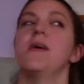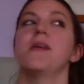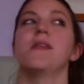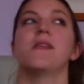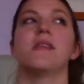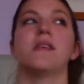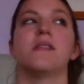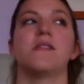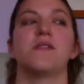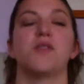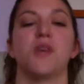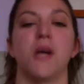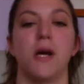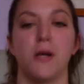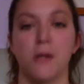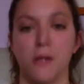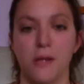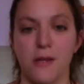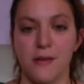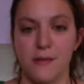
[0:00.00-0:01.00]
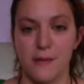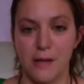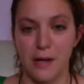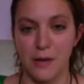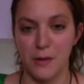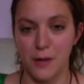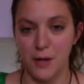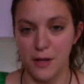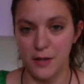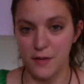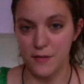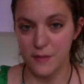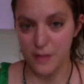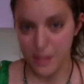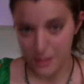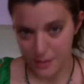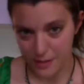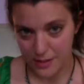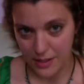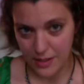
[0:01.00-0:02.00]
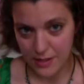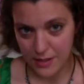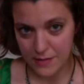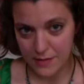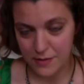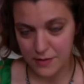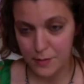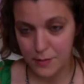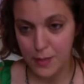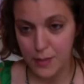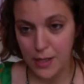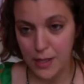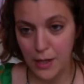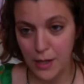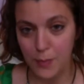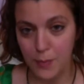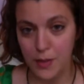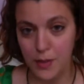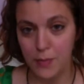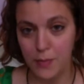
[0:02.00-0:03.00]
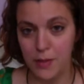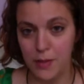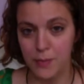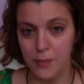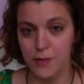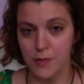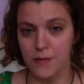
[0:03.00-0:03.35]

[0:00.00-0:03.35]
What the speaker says: this channel is now kind of dedicated to me helping people,